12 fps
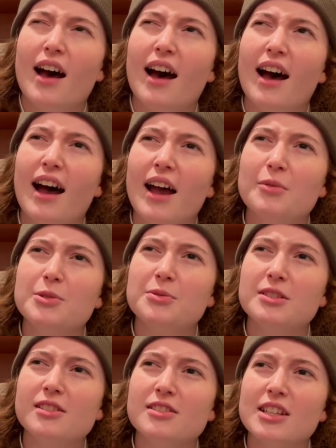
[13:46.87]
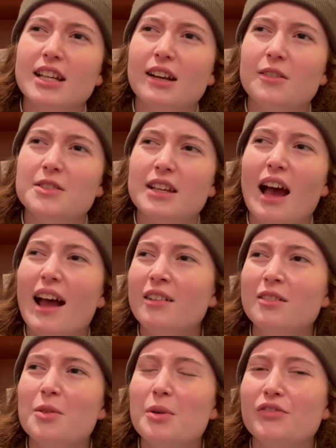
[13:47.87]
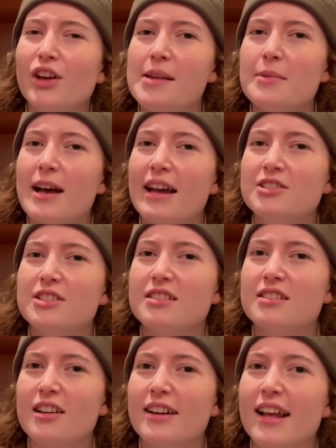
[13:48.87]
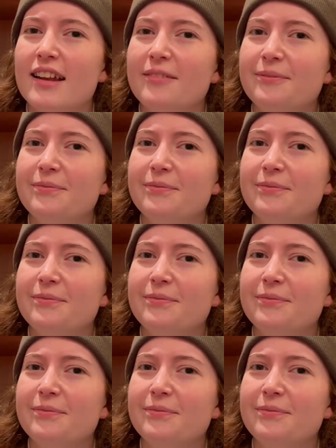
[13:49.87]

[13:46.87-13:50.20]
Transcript: I was researching and I was like, I don't know where volleyball actually started.